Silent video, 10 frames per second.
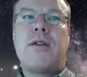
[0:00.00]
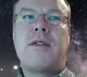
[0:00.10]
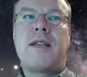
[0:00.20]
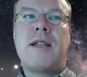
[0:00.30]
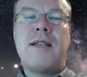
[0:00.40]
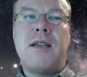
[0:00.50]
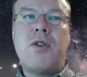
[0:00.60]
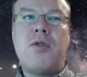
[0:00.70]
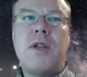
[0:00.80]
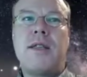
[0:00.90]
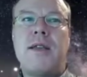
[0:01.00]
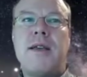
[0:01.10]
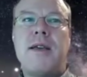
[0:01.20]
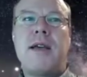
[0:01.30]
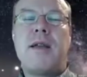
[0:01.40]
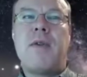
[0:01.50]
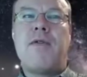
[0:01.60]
sensing unit, can be